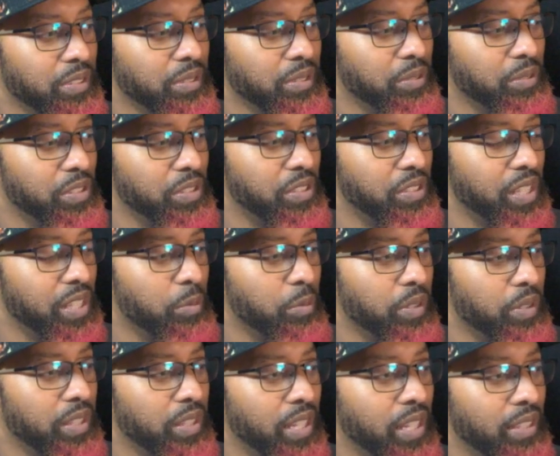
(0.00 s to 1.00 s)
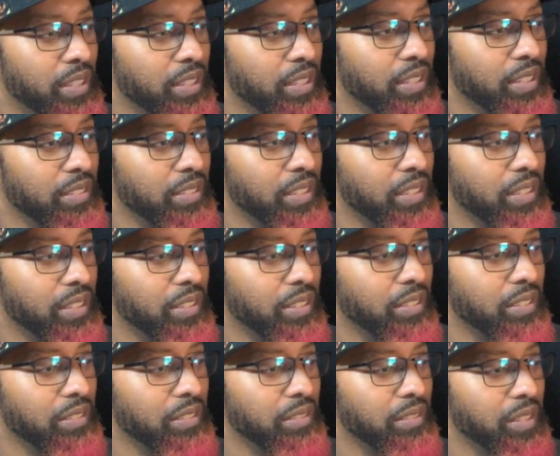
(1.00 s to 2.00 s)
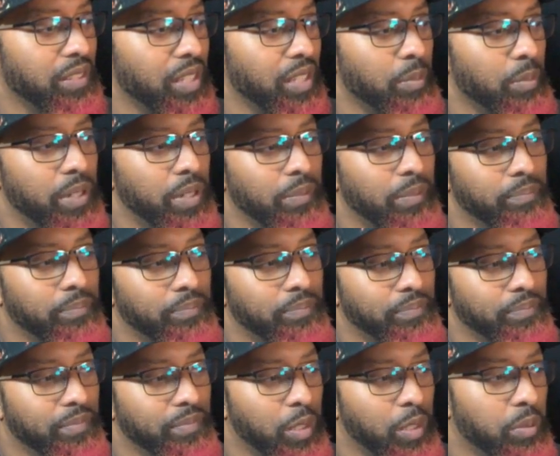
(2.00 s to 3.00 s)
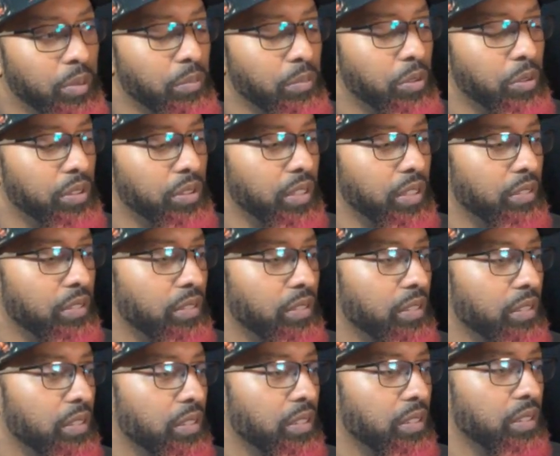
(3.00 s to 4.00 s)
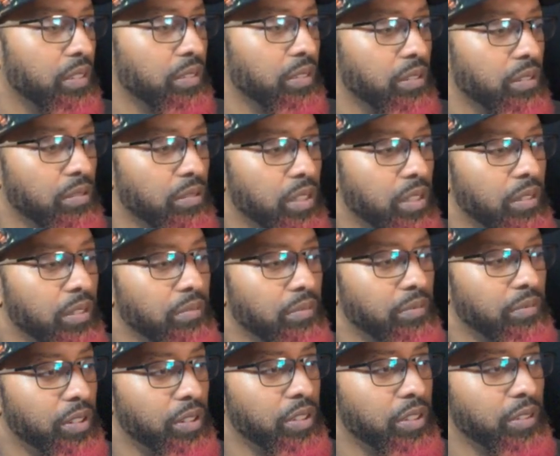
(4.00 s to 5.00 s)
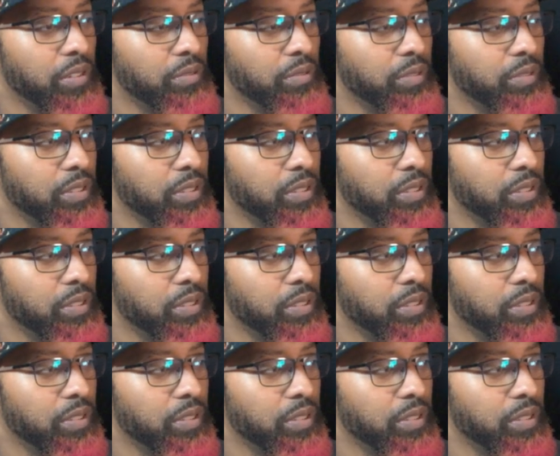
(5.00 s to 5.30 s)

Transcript: which they win that lane, and A-Bomb, they win both lanes. Okay, fair enough.